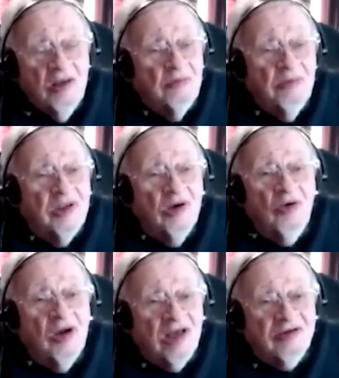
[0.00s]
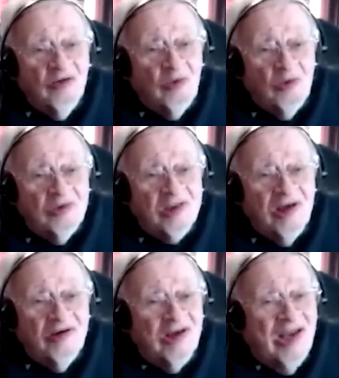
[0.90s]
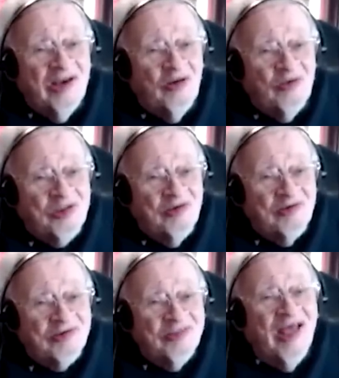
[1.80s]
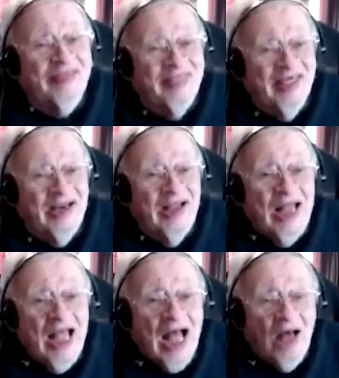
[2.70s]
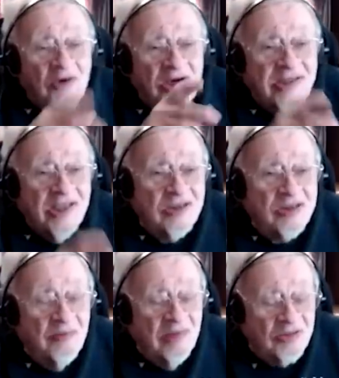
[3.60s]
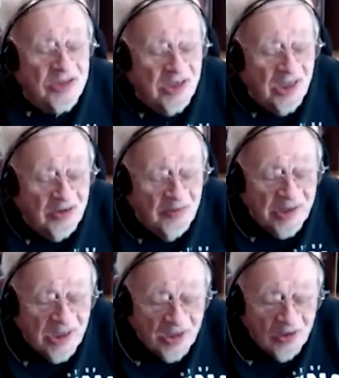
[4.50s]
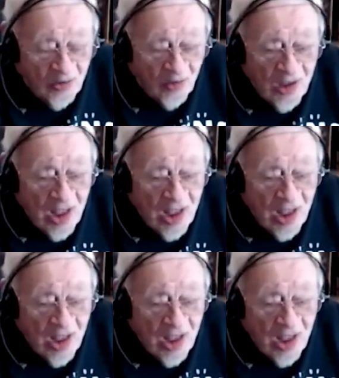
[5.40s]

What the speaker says: But you don't knock Joe Louis out, not in those years, not that. I want to tell you something else that you may not know.